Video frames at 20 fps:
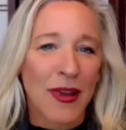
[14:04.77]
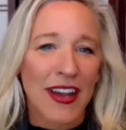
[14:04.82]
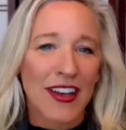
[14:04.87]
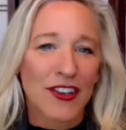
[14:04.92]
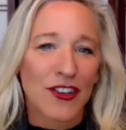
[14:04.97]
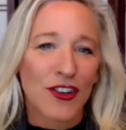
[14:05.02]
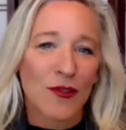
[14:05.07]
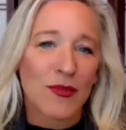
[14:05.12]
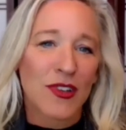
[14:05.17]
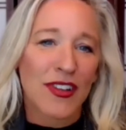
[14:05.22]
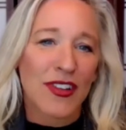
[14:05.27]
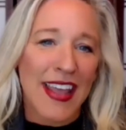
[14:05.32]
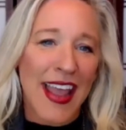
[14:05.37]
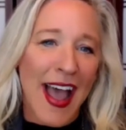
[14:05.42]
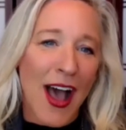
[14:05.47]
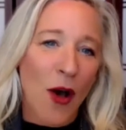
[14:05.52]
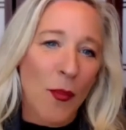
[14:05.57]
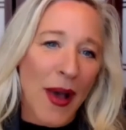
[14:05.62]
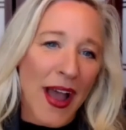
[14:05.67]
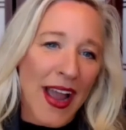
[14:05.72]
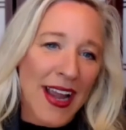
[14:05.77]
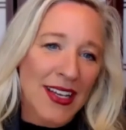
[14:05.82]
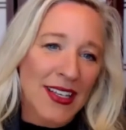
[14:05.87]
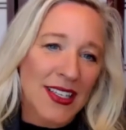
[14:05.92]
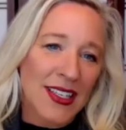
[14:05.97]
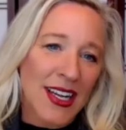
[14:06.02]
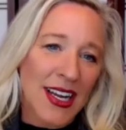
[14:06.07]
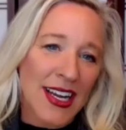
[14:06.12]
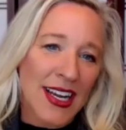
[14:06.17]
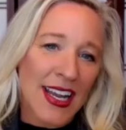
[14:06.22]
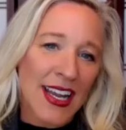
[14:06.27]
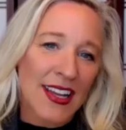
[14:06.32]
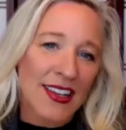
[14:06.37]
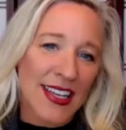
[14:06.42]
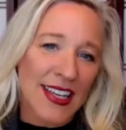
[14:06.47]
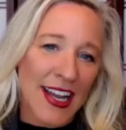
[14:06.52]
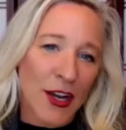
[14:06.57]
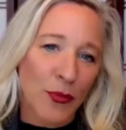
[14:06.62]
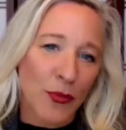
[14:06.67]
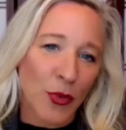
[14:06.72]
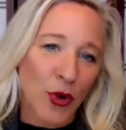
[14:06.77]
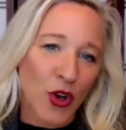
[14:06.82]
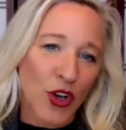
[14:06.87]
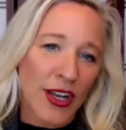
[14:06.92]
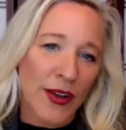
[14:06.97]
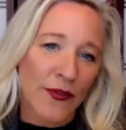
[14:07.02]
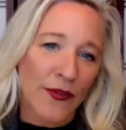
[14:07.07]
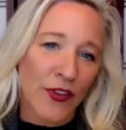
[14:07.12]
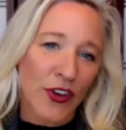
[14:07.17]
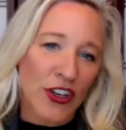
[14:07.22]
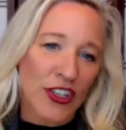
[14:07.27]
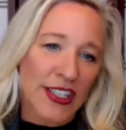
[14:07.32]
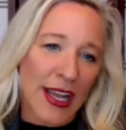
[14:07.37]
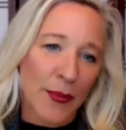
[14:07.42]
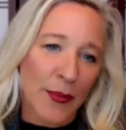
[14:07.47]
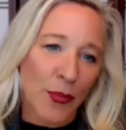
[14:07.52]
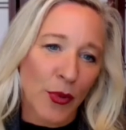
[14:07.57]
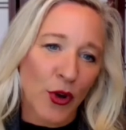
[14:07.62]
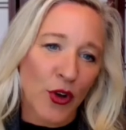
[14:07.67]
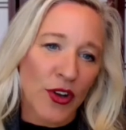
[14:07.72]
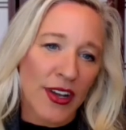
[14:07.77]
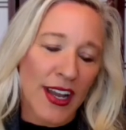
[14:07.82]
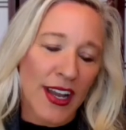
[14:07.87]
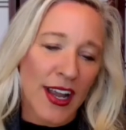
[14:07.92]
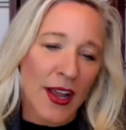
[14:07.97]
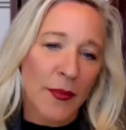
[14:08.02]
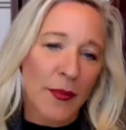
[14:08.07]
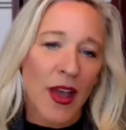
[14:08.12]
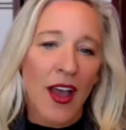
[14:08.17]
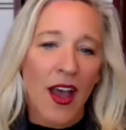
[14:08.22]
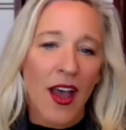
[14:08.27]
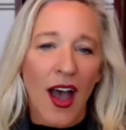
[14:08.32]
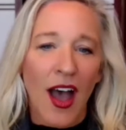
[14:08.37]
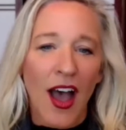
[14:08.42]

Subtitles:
In terms of the Alpine studies, zanubrutinib versus ibrutinib,